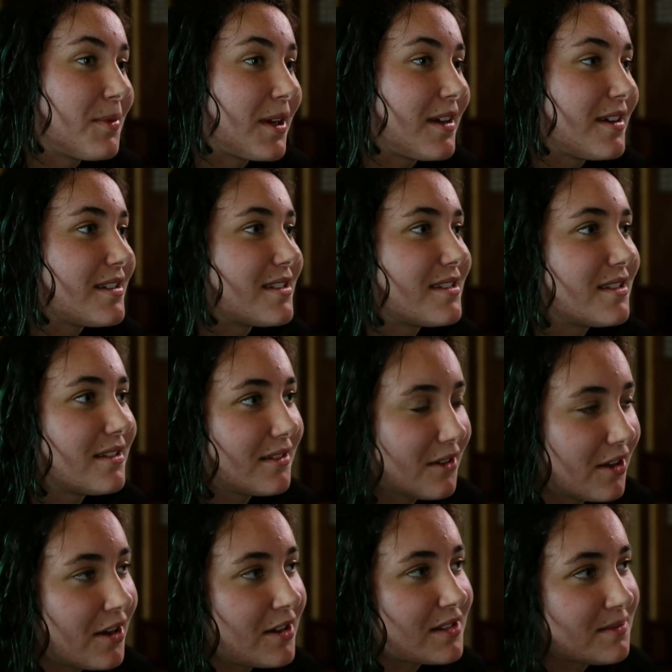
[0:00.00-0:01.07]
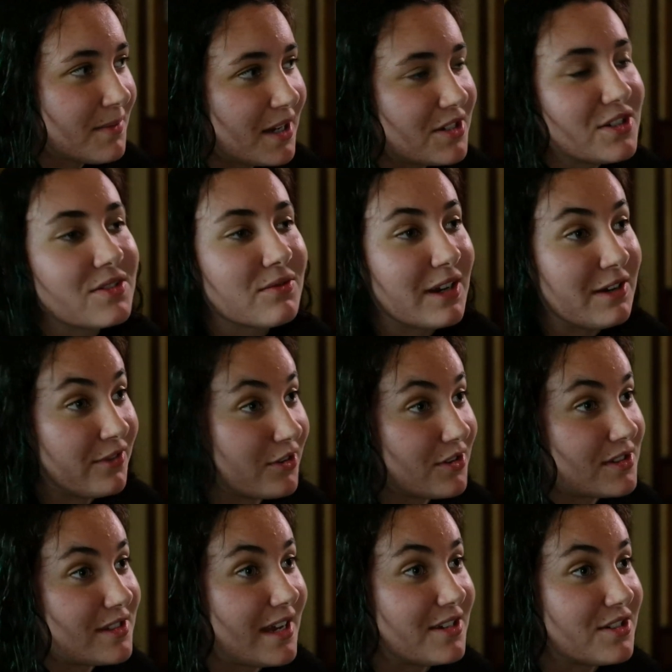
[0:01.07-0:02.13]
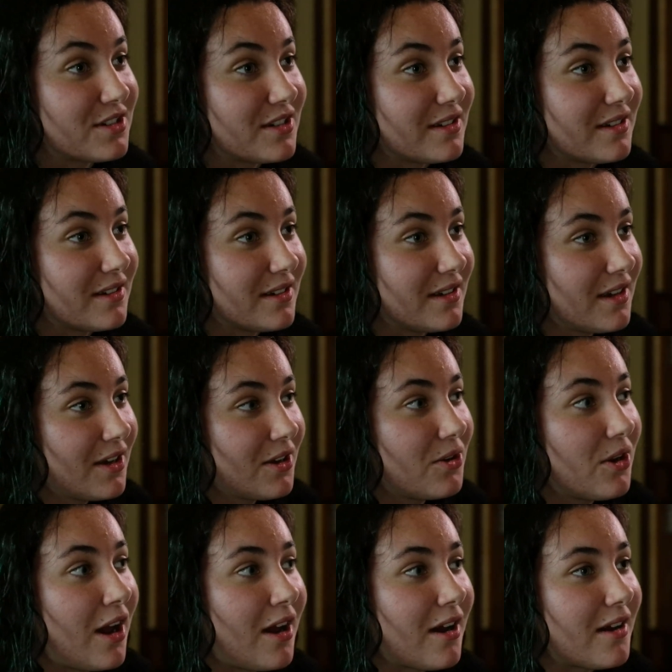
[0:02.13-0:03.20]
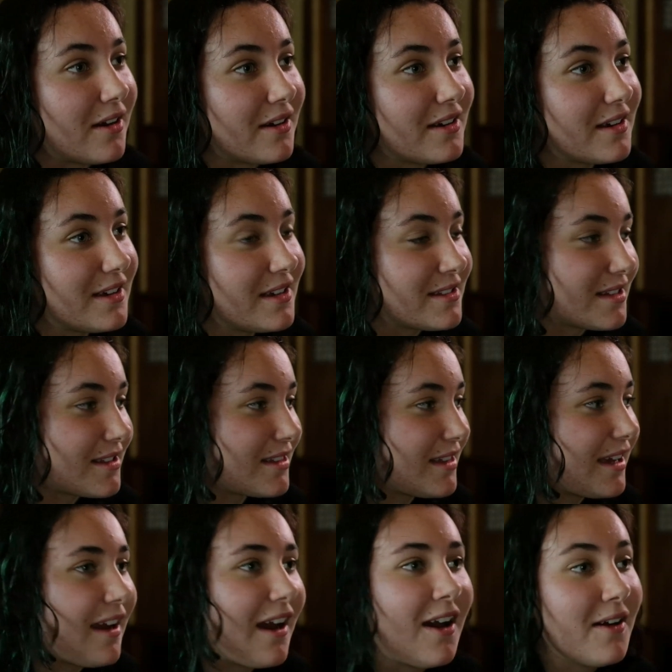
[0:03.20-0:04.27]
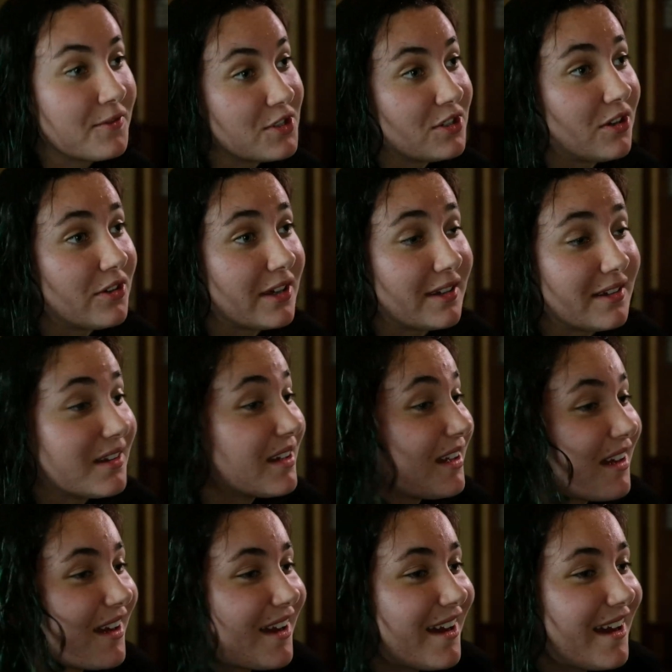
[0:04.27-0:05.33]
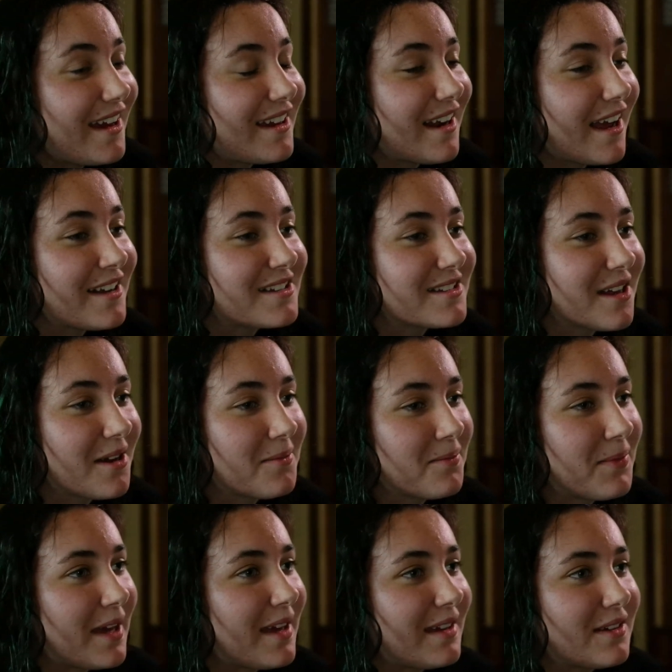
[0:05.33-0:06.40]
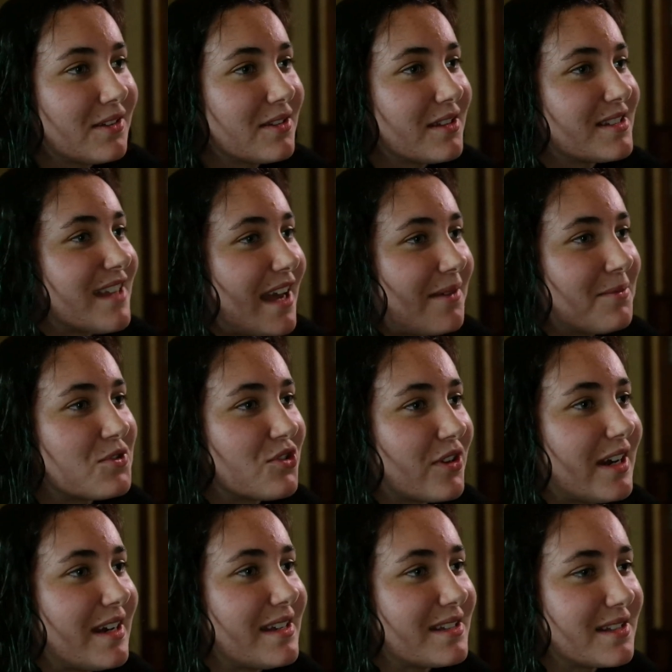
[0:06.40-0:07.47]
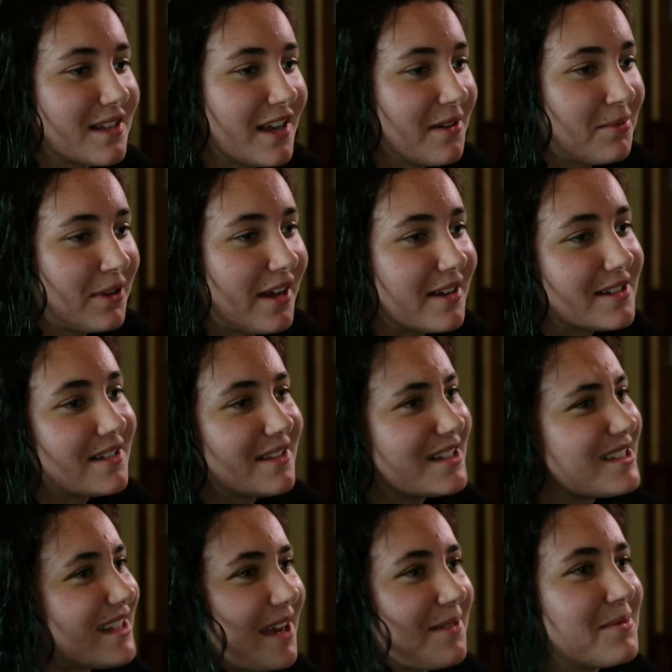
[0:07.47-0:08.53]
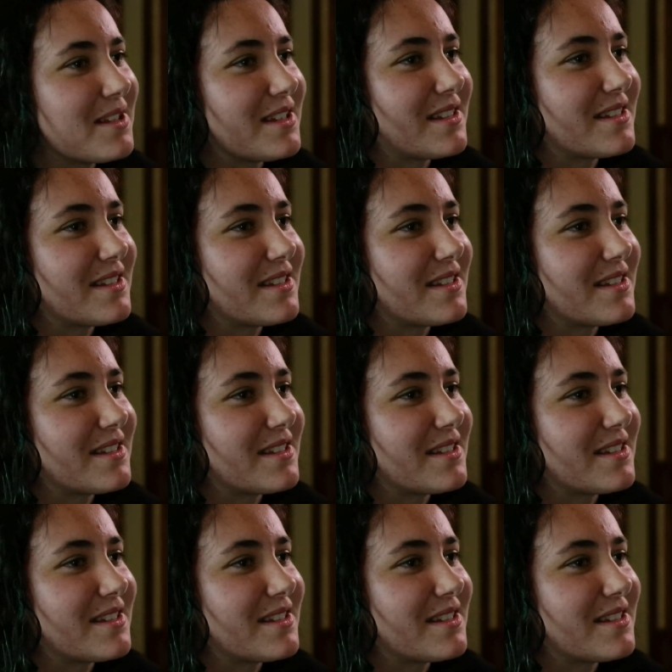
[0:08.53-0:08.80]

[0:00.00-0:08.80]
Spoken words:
because as much as reforestation is a thing after logging, it ends up being the same trees planted the same